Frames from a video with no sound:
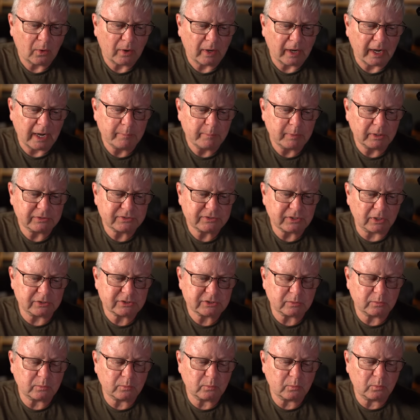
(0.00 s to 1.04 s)
Abel's asked,
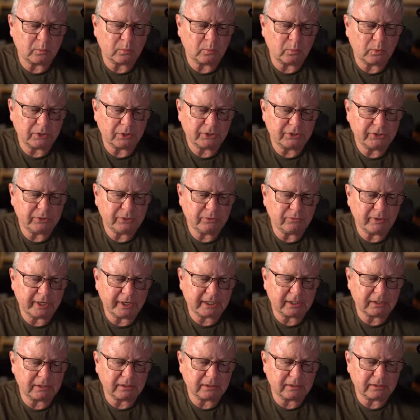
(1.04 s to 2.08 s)
what do you
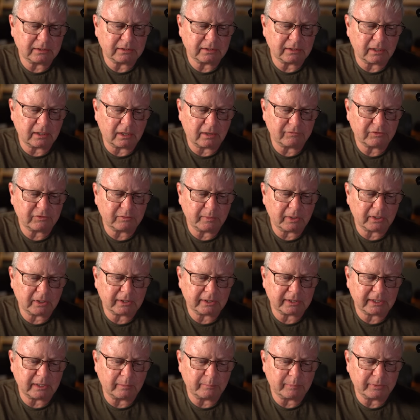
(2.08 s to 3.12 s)
reckon the
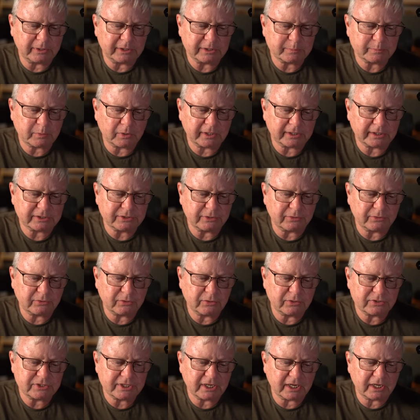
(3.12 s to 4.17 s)
aftermarket company's products
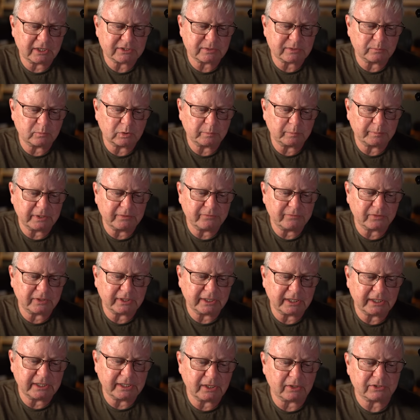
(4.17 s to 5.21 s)
enthusiasm will be for the
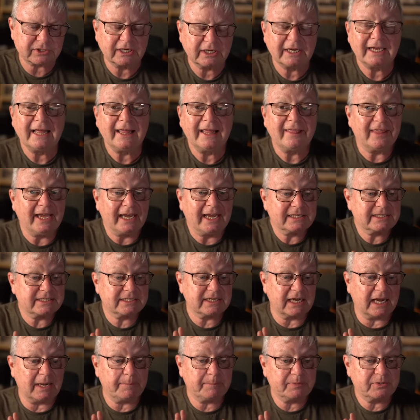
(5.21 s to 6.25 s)
Ineos? That's
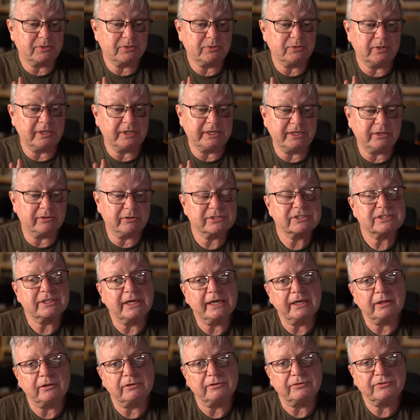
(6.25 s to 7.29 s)
up to Ineos
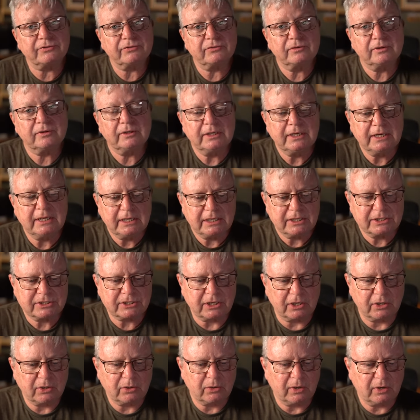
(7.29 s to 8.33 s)
sales.
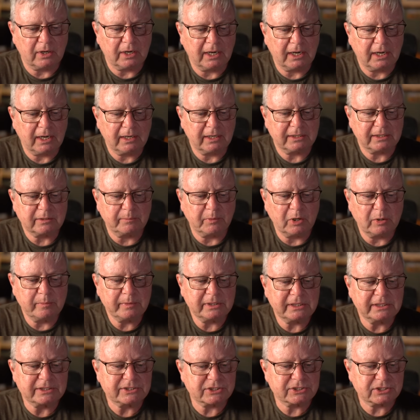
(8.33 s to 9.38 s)
So uh, at the moment
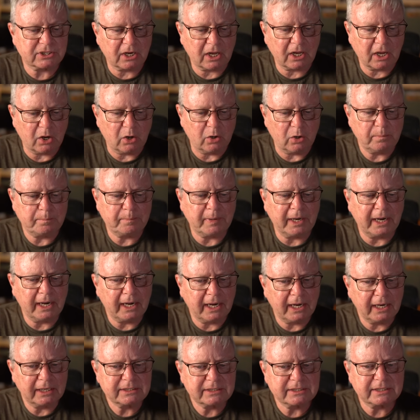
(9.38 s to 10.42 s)
it's slow,
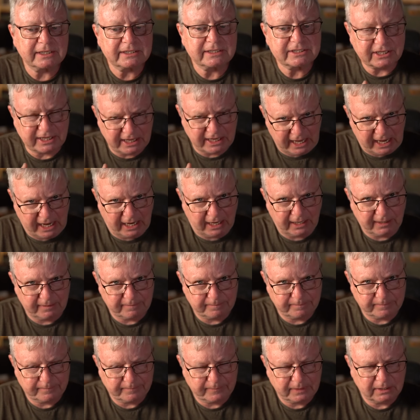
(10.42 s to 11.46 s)
but it's there.
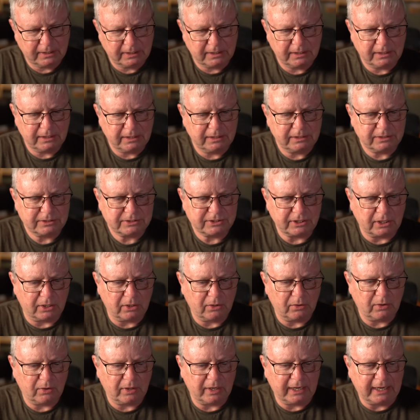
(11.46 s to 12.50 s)

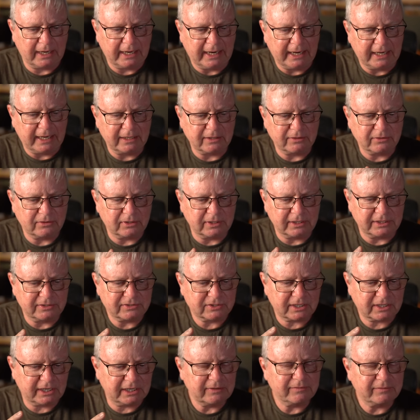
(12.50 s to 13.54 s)
So it's
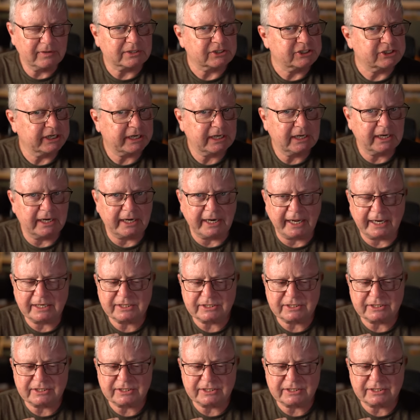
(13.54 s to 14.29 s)
kind of a chicken and egg